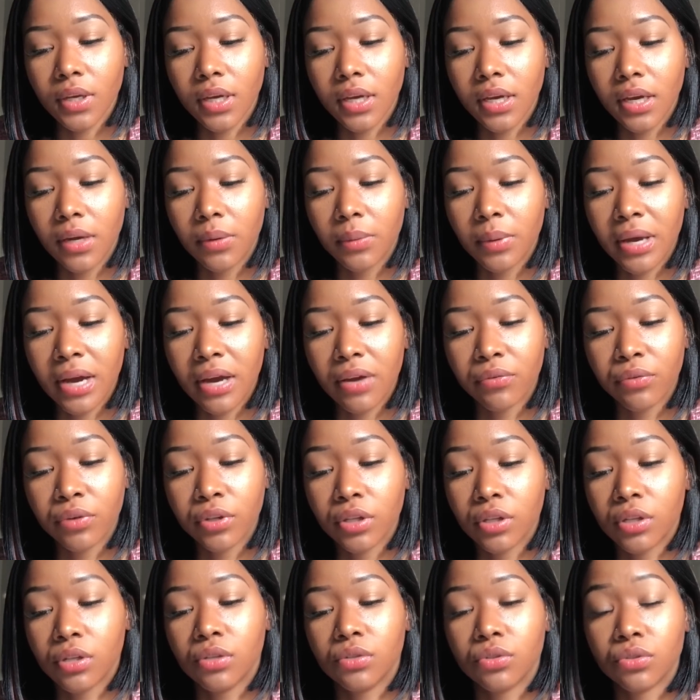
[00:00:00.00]
And we got
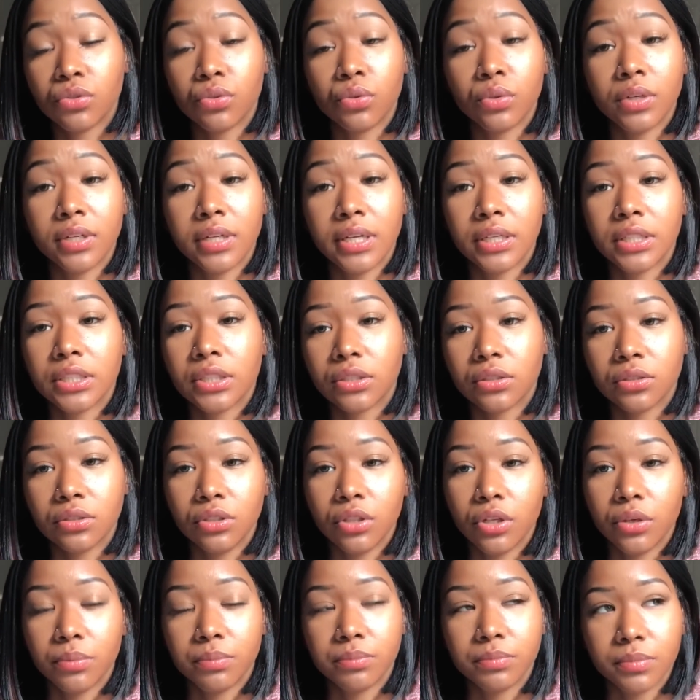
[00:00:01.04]
really close during like, you
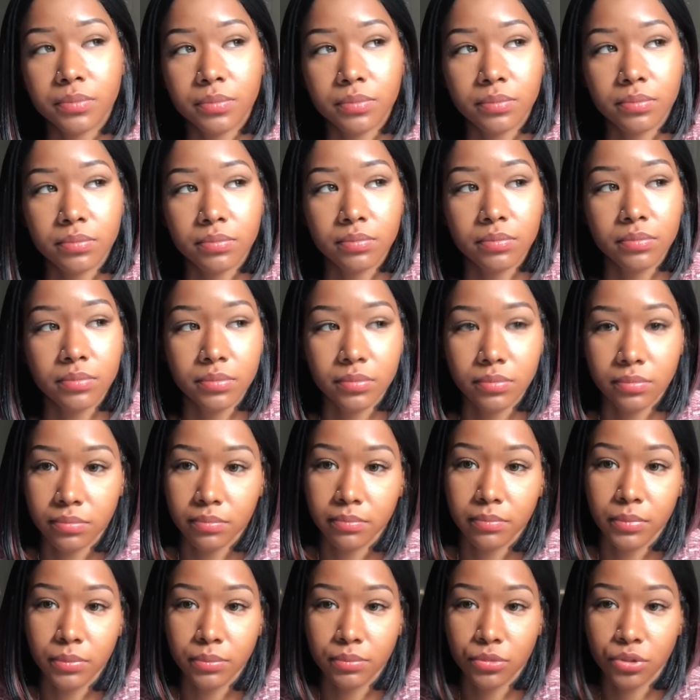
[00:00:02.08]
know,
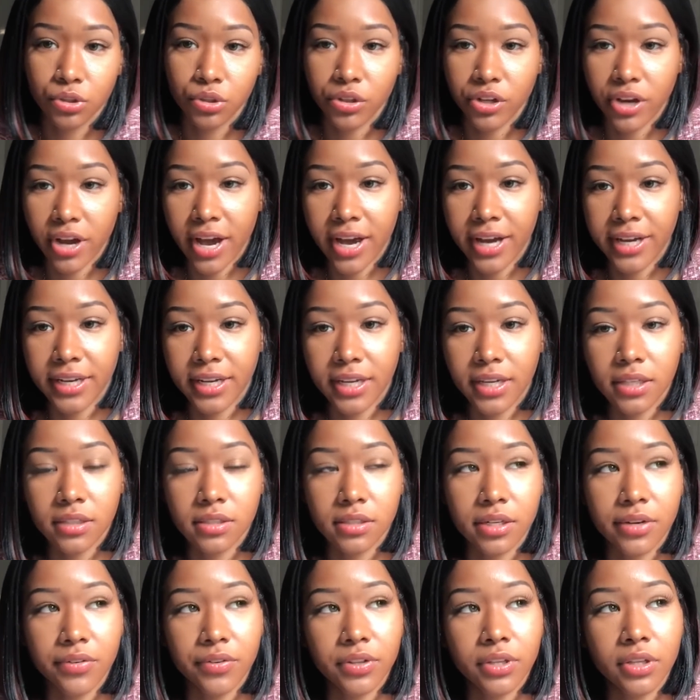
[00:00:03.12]
junior high days
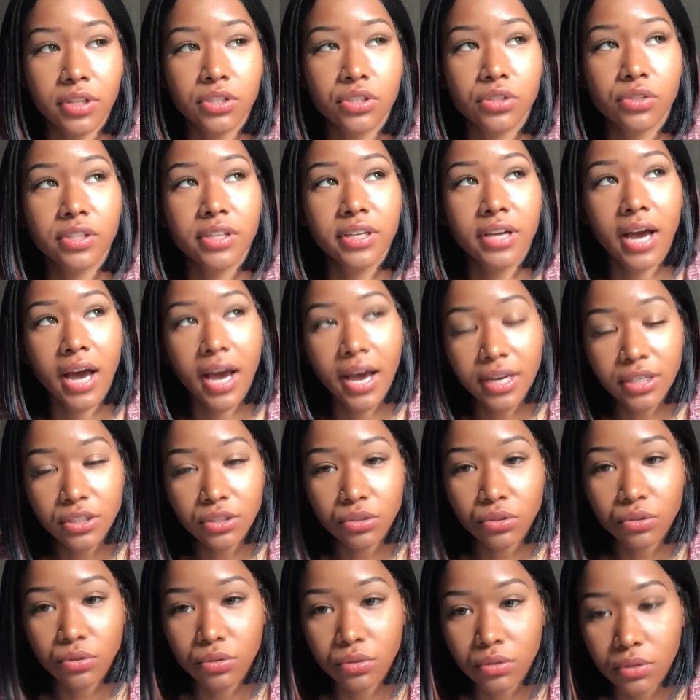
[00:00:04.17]
and everything. So then high
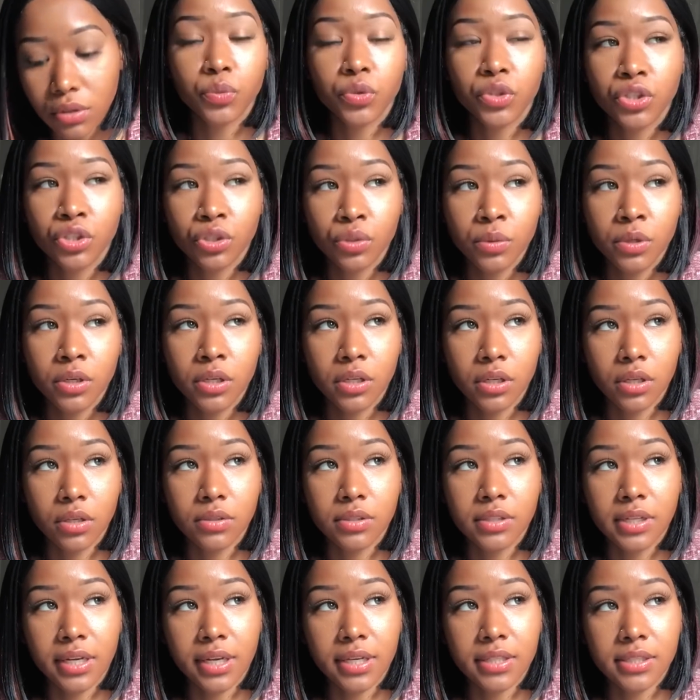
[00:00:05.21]
school, we still were
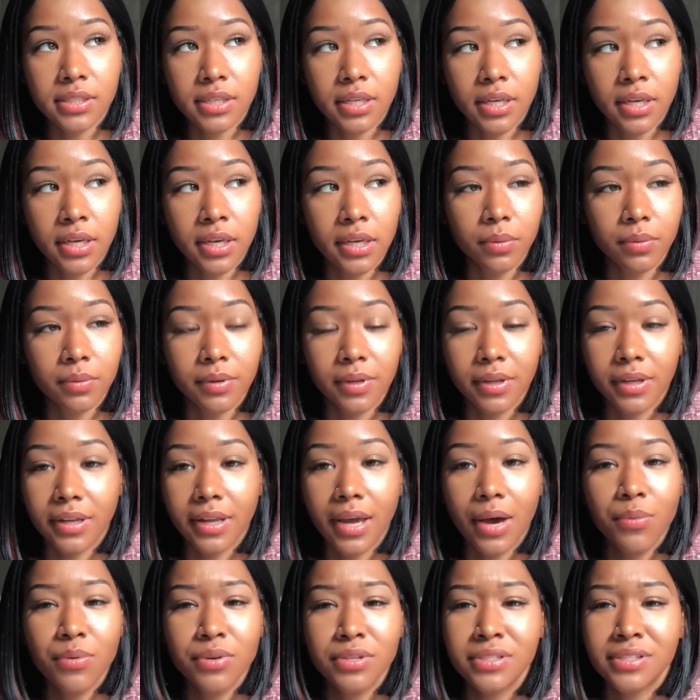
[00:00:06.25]
close, like I said, and
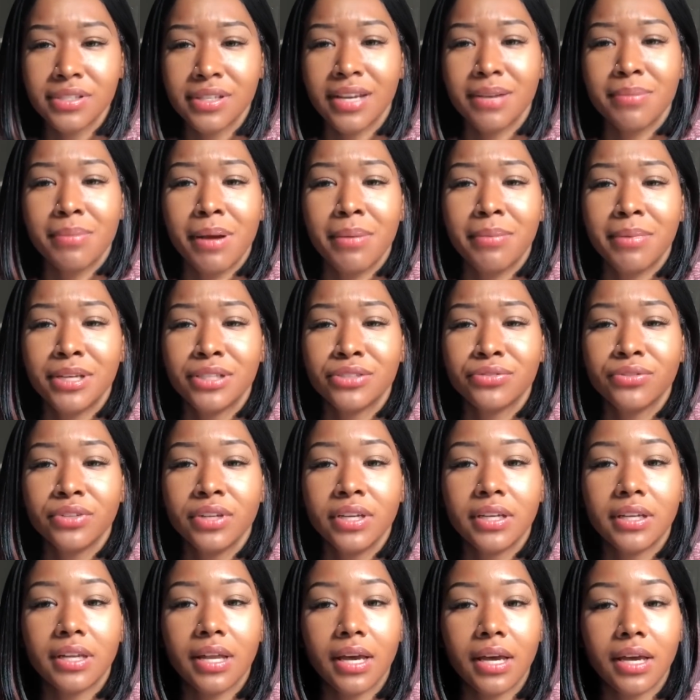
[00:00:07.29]
that was just like my best
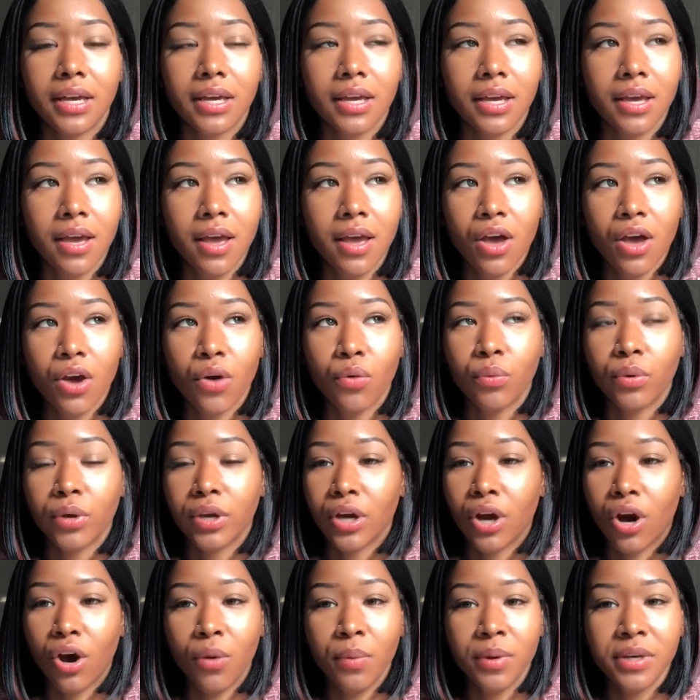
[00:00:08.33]
friend. Like we
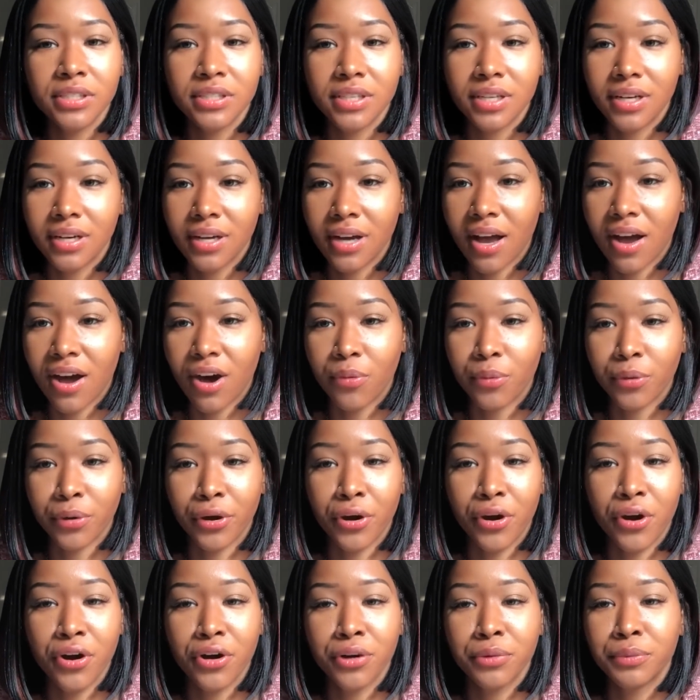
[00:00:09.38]
always hung out. We
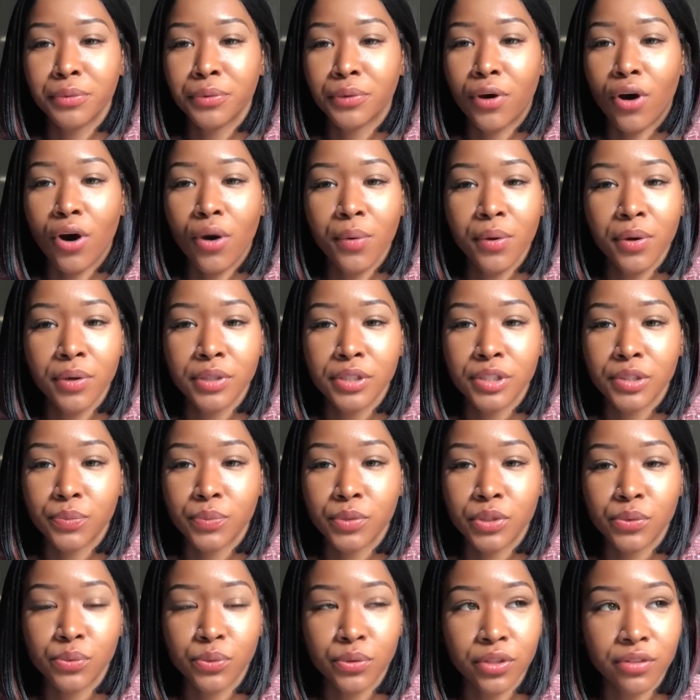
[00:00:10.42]
always
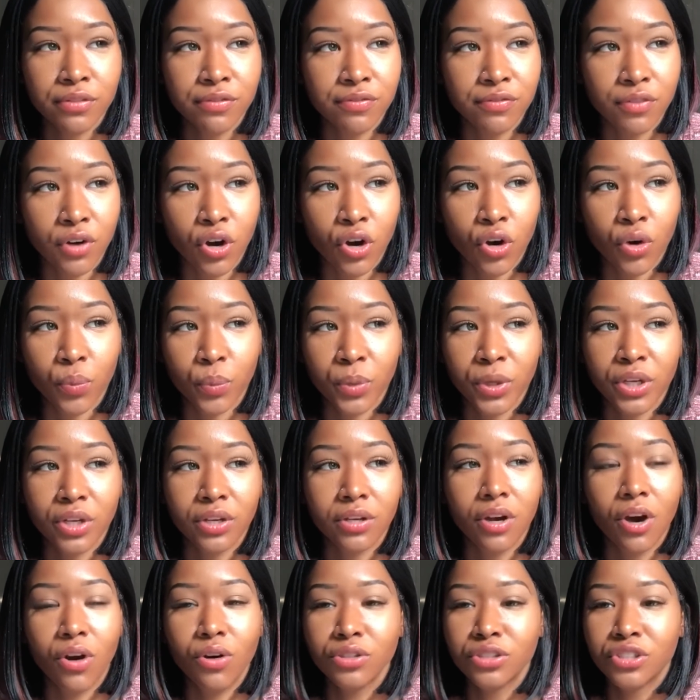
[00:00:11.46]
was on the phone. We
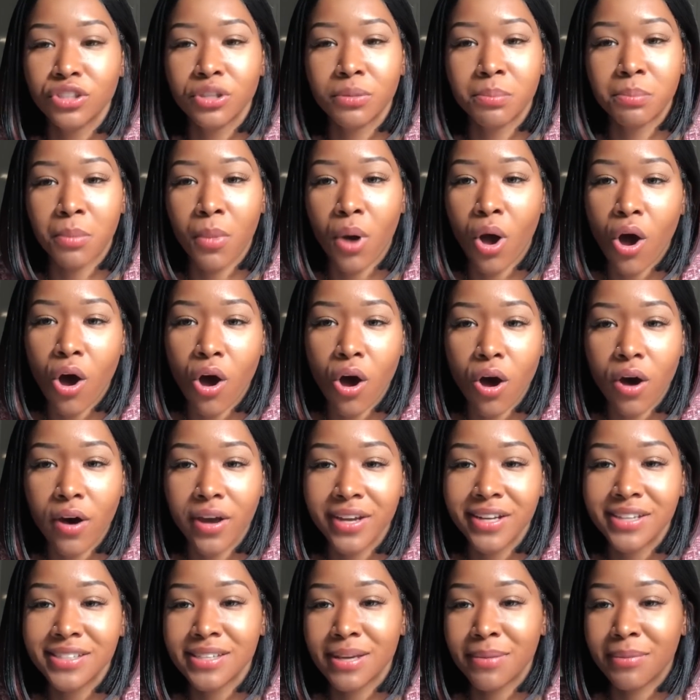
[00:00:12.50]
go to the mall.
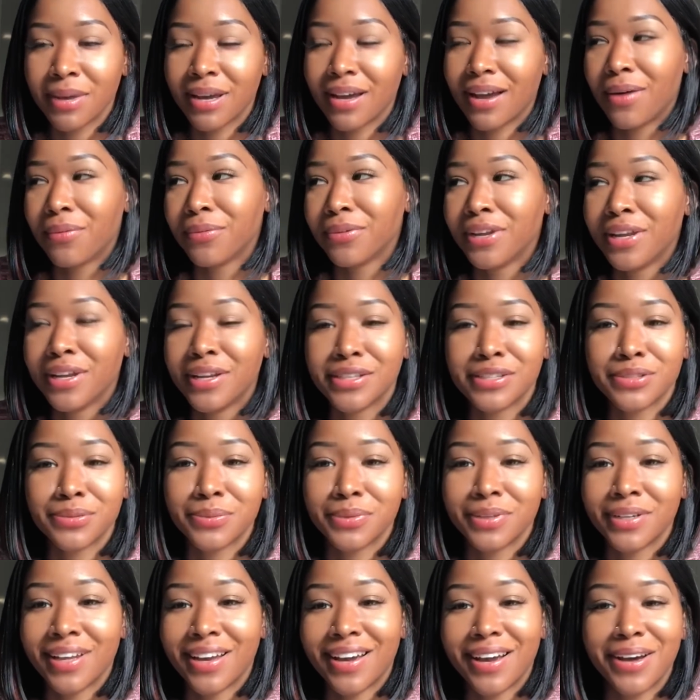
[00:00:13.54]
Anytime like I needed
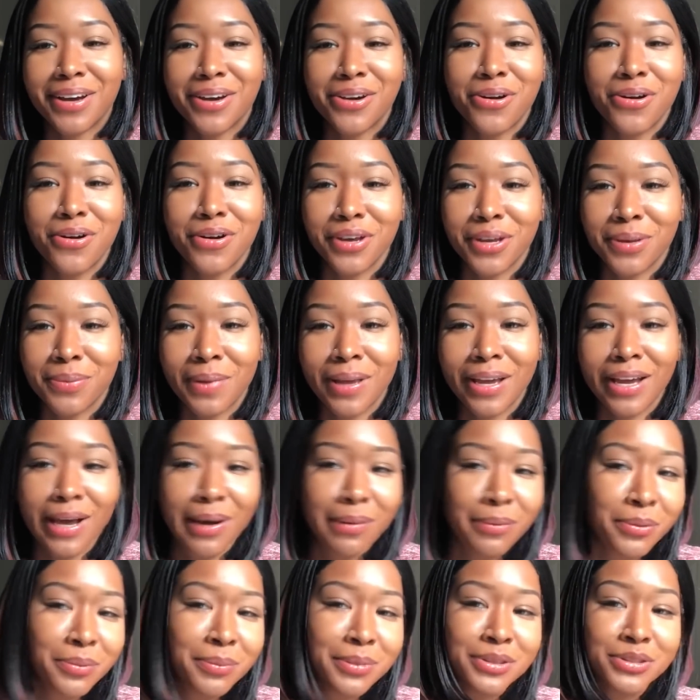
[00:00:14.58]
someone, like I'll call him like,
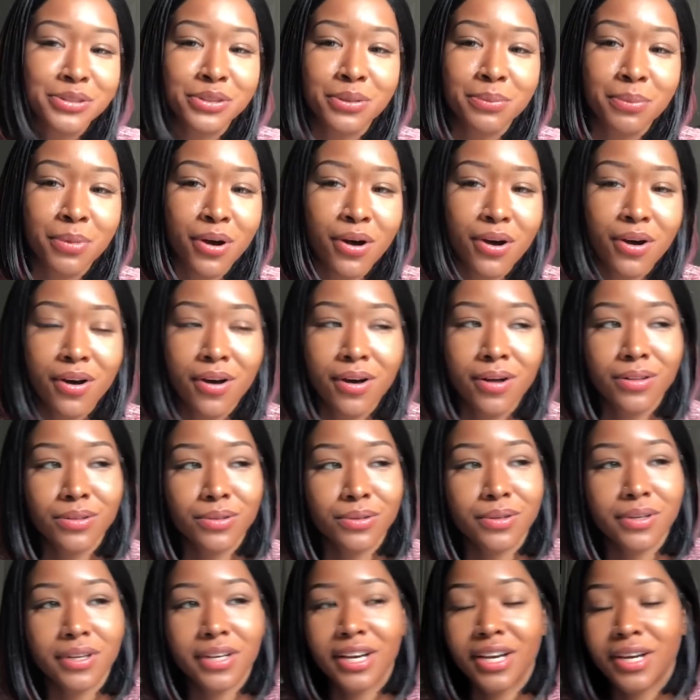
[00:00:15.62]
come with me to the mall,
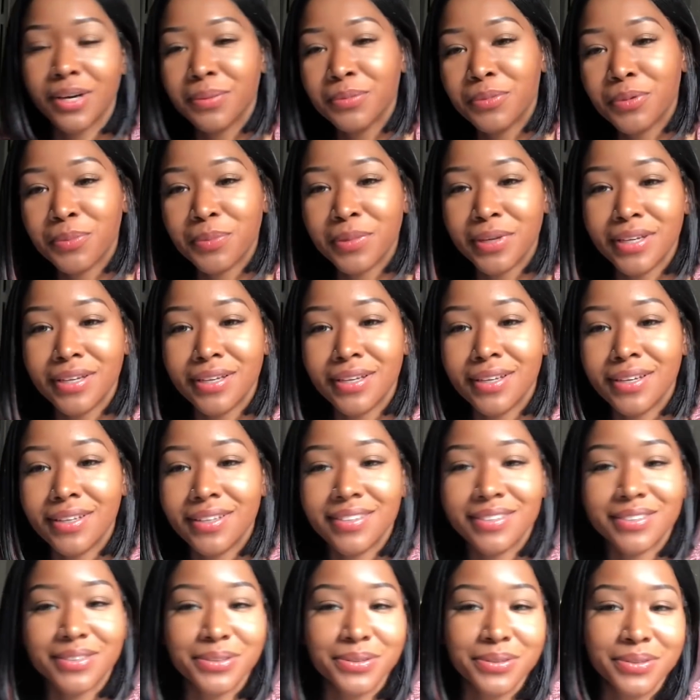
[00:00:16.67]
or come with me
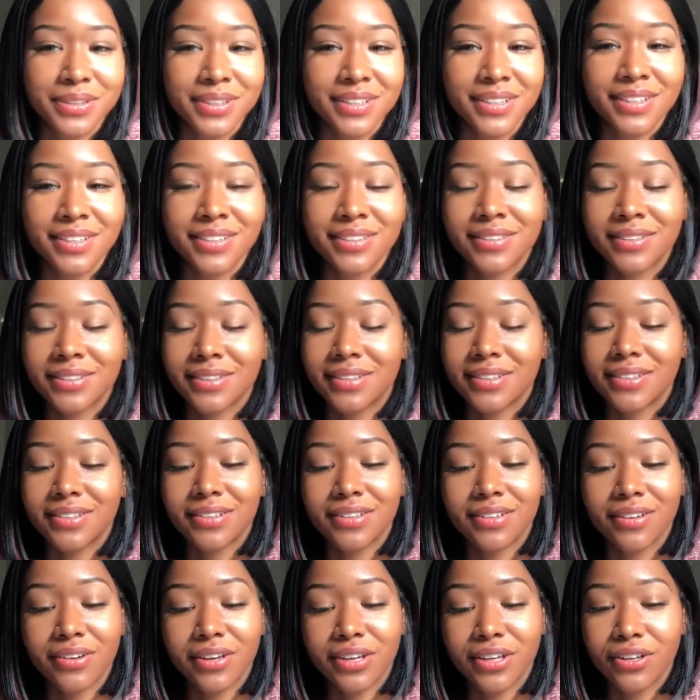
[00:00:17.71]
and do this. And
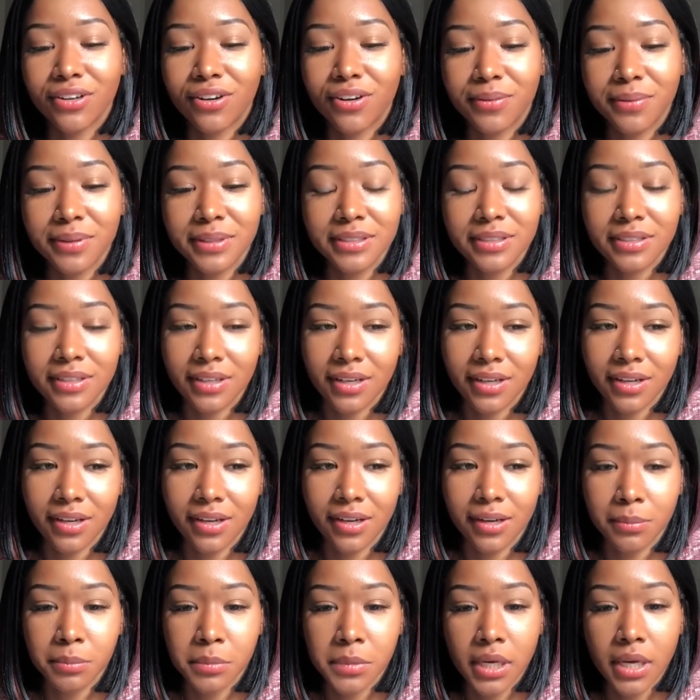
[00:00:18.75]
you know, he'd always
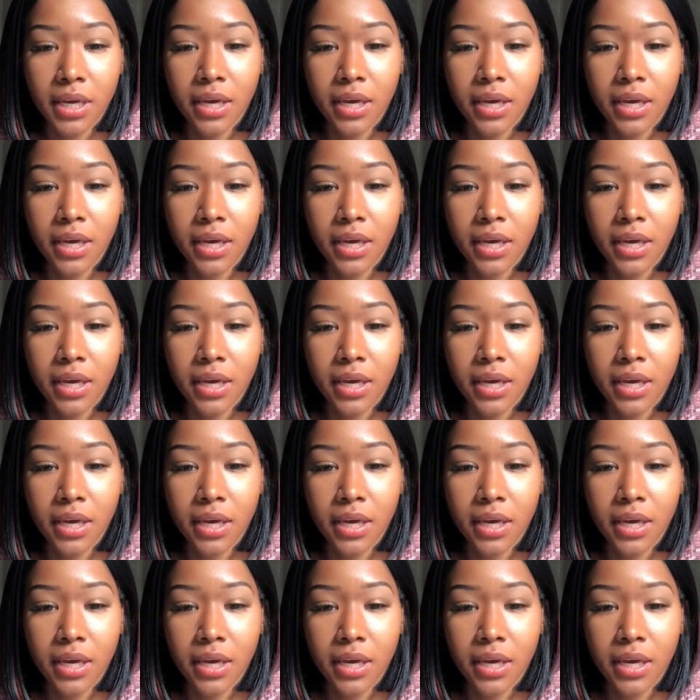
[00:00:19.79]
come